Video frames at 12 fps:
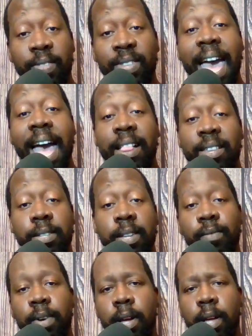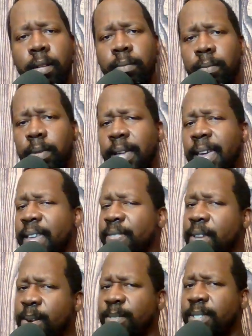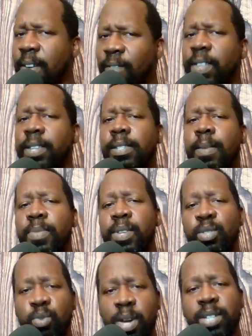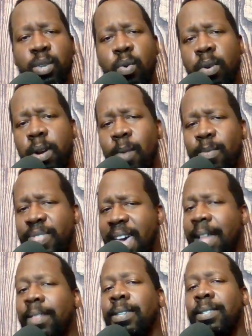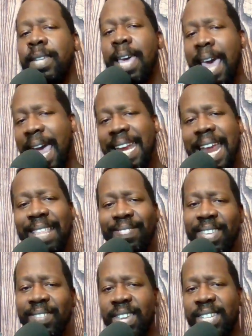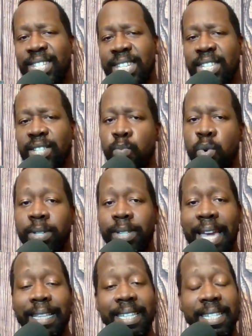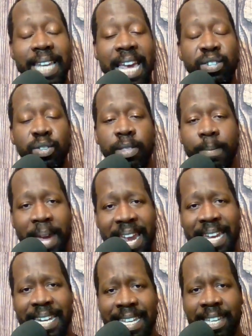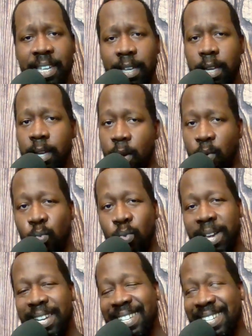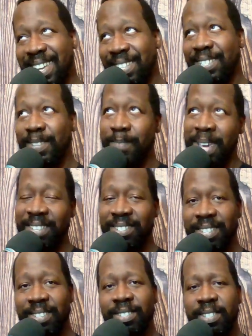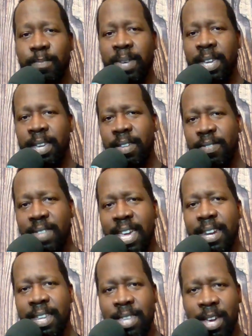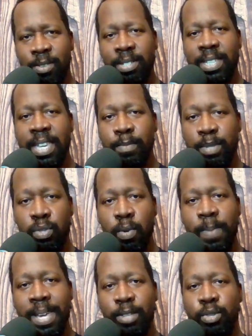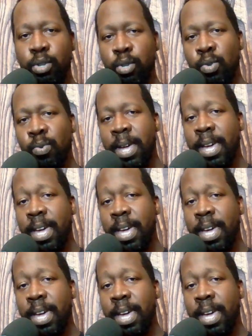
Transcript: The Alice of it all. There's definitely something strange going on with Alice, and I think that she is more likely tied to the painting. What doesn't make sense to me, that there seems to be two